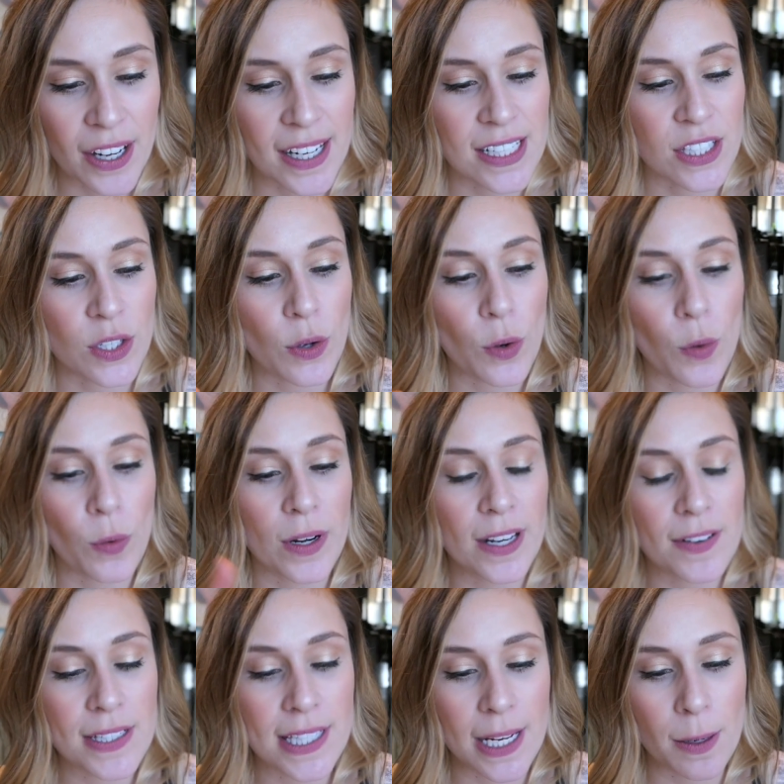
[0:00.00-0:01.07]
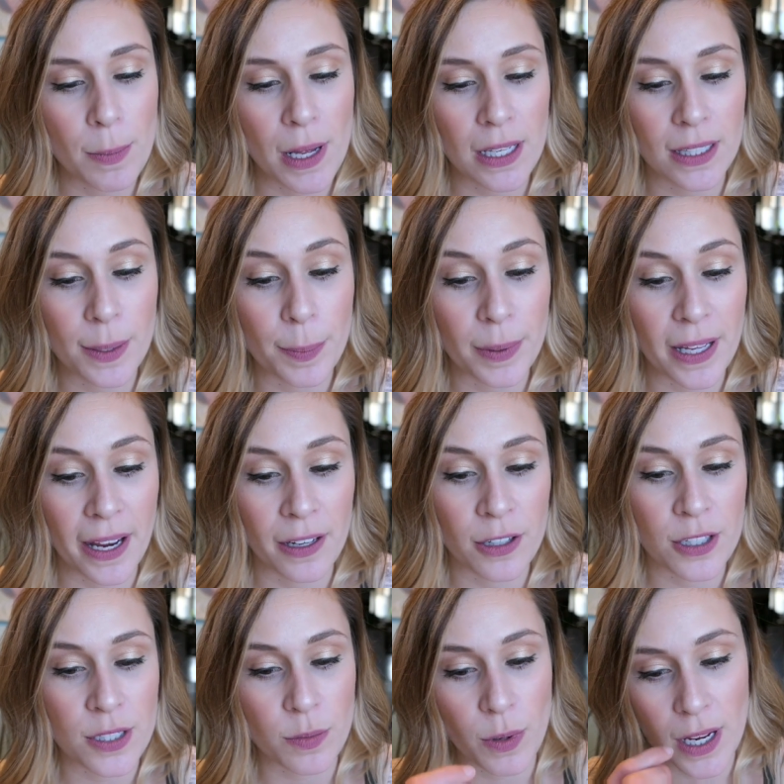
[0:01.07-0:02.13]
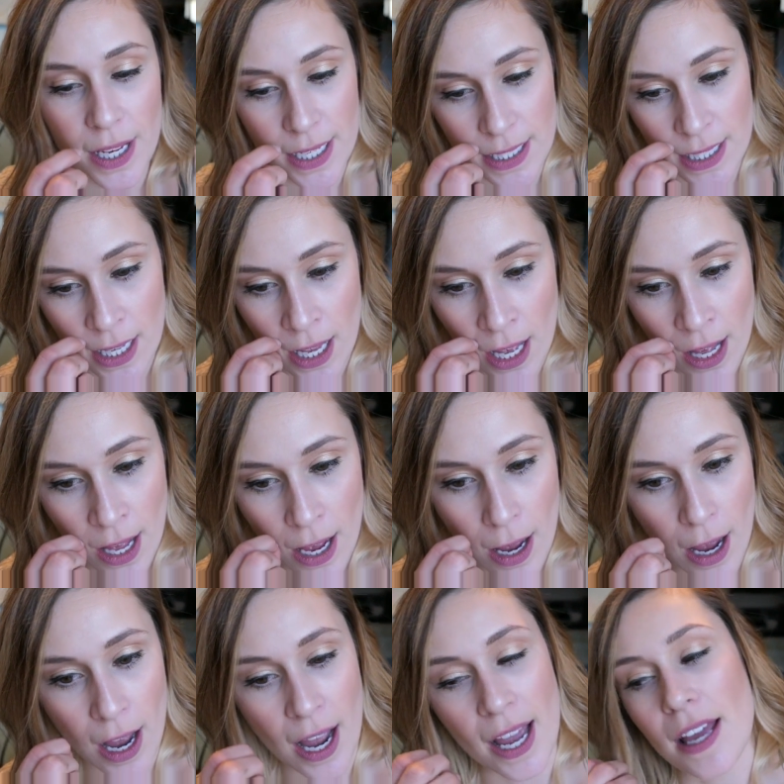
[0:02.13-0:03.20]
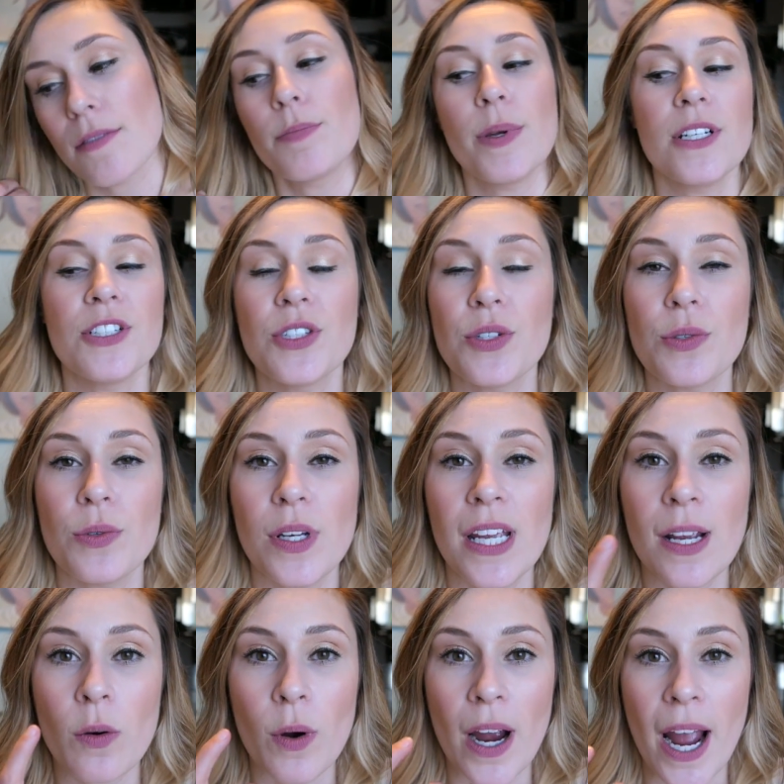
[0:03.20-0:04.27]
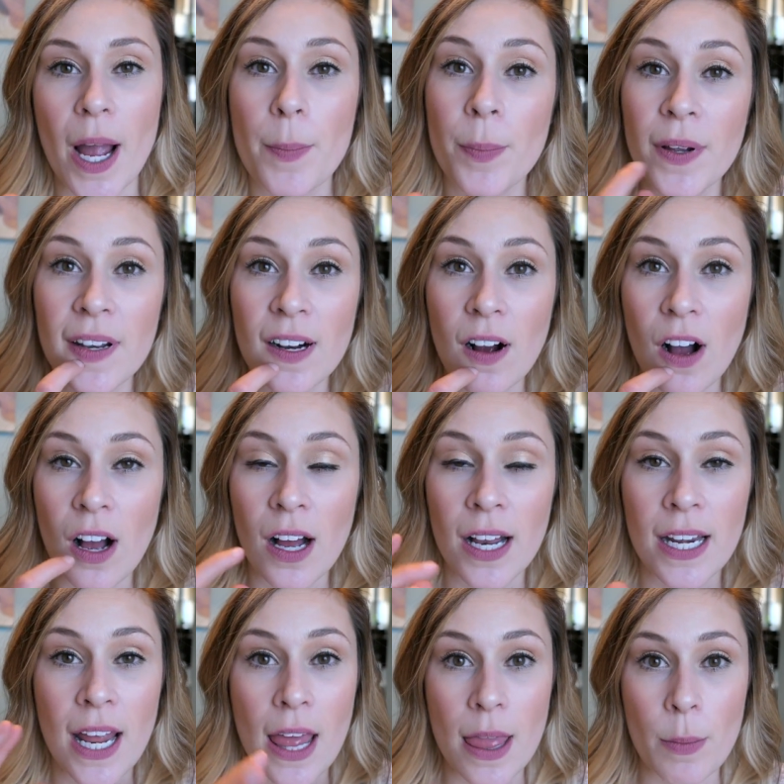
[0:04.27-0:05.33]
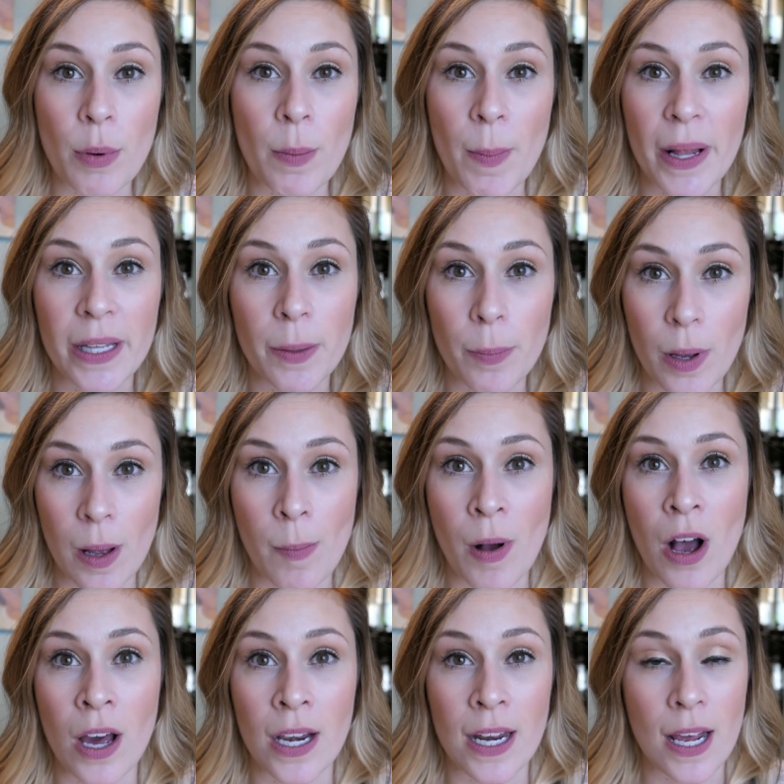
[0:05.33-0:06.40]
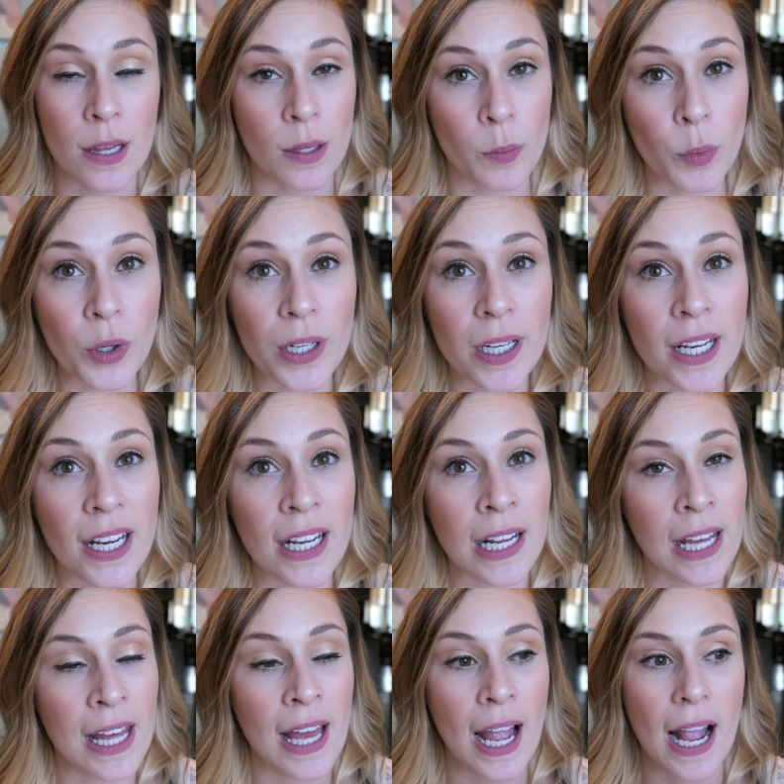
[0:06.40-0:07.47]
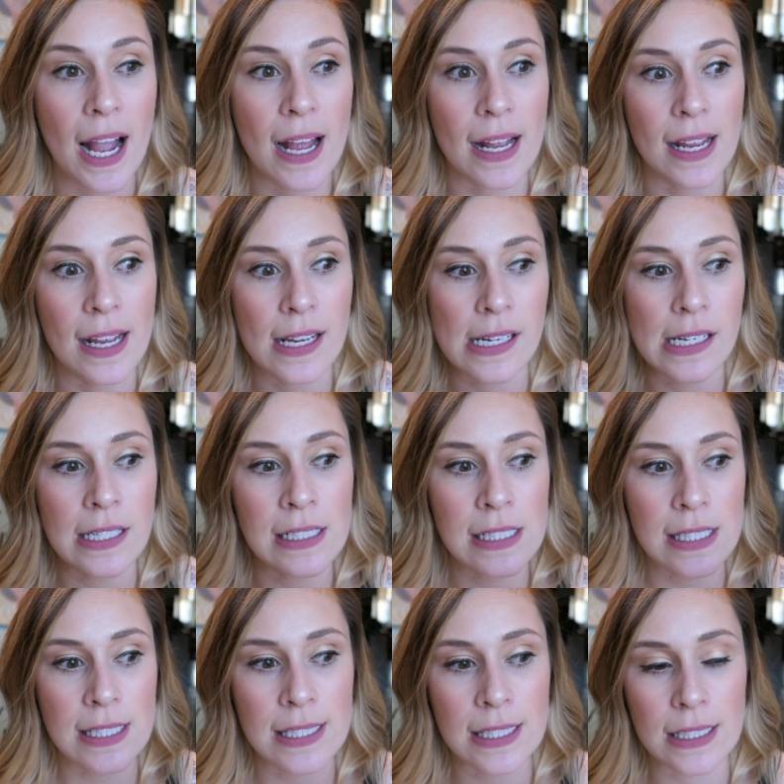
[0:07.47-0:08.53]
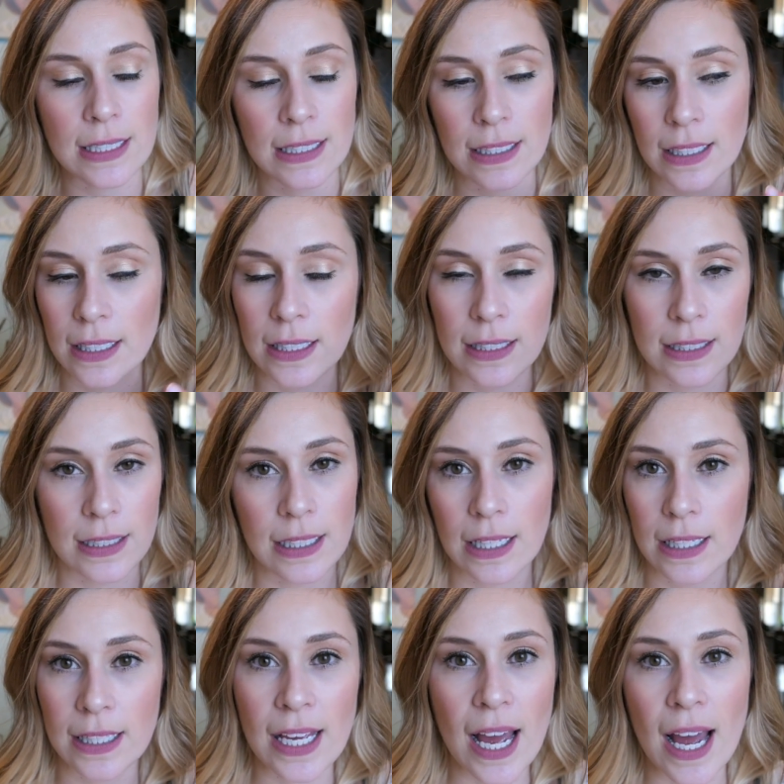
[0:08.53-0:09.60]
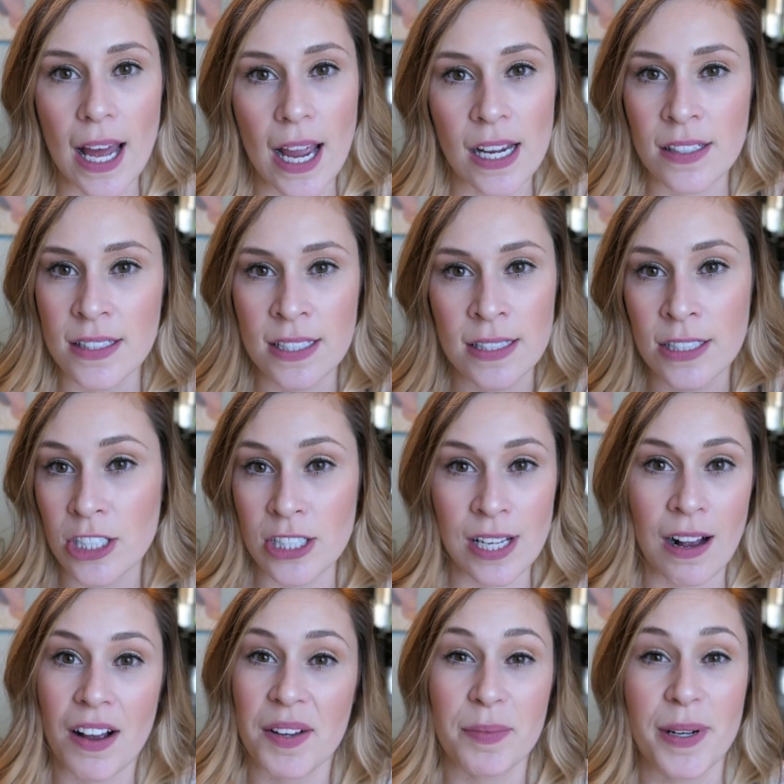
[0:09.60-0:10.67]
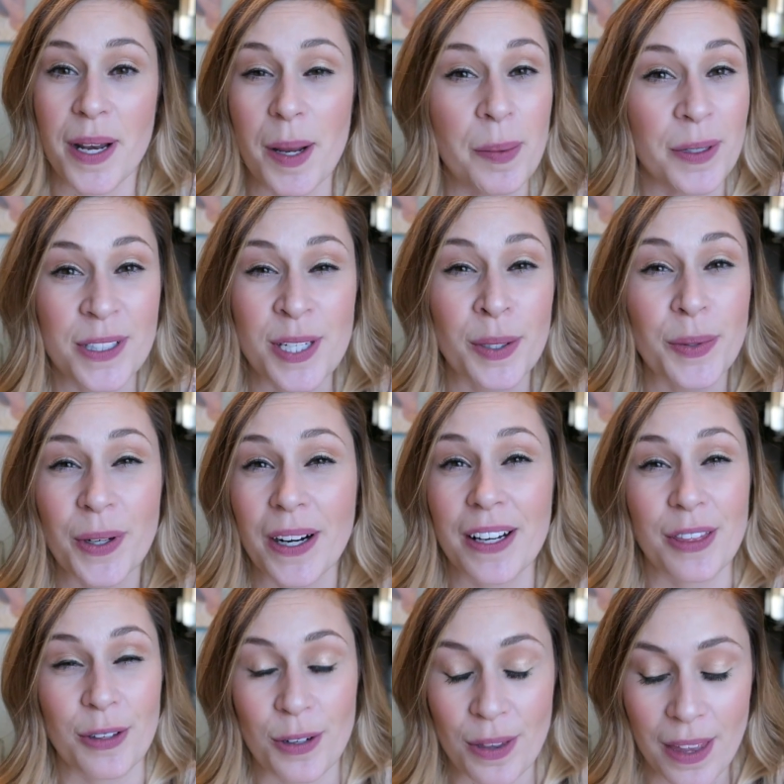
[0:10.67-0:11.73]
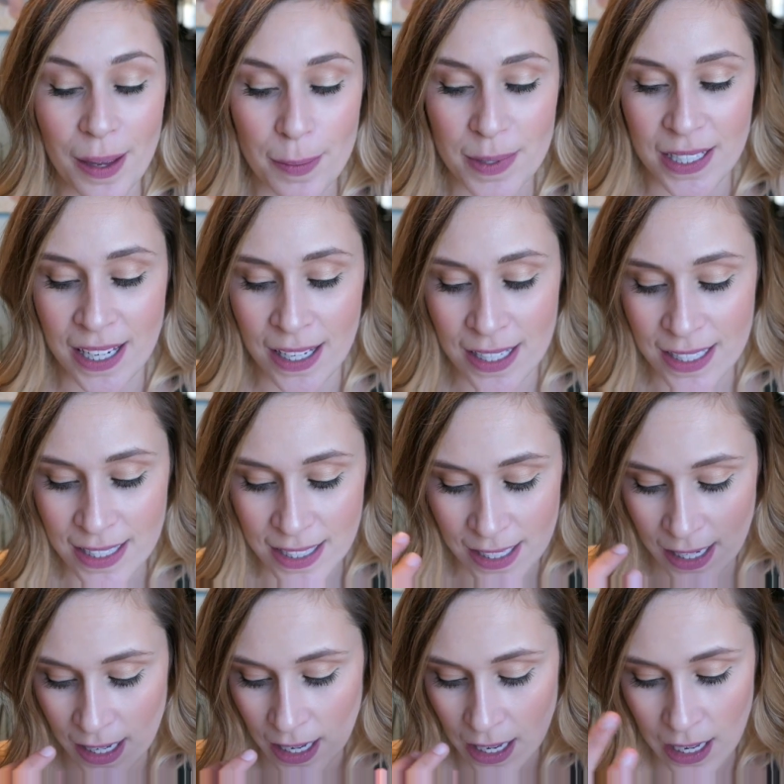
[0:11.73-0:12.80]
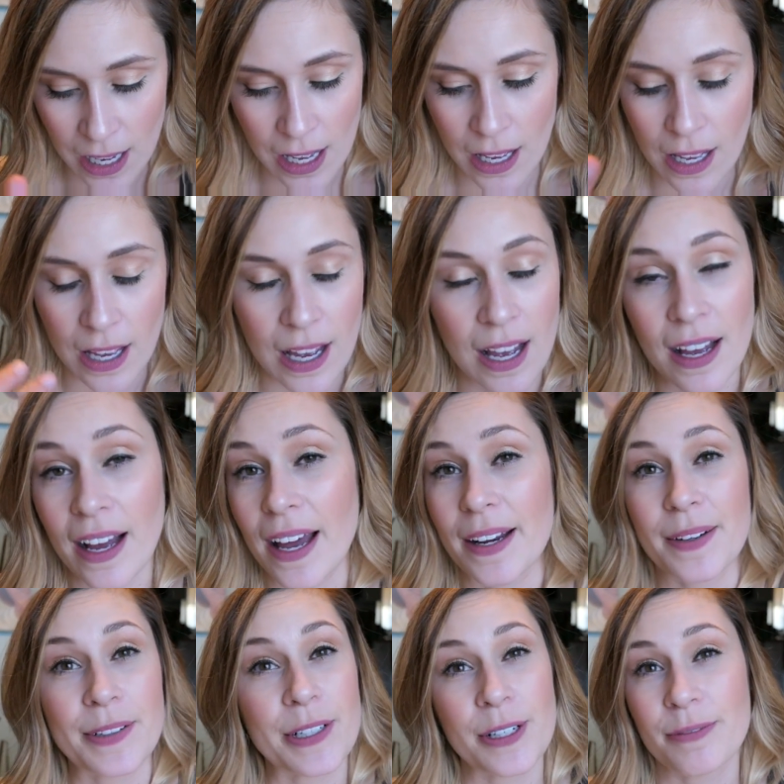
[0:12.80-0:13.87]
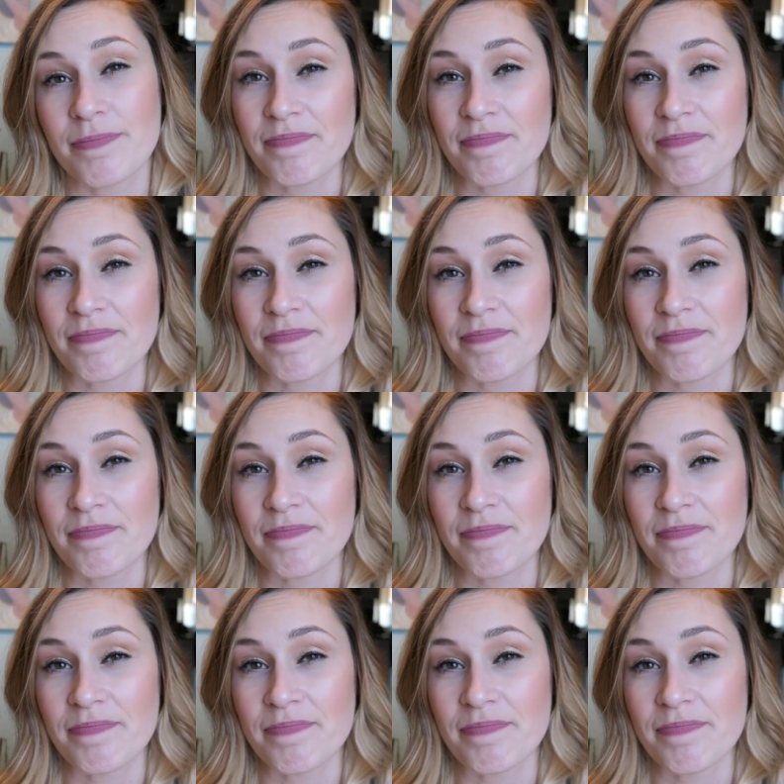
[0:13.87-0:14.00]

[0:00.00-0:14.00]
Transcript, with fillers: Alright, so what I was saying about lip liners was I've been doing where I put it on and then put my lip balm on in the morning and yeah, it's just how I've been able to work through them because I don't know.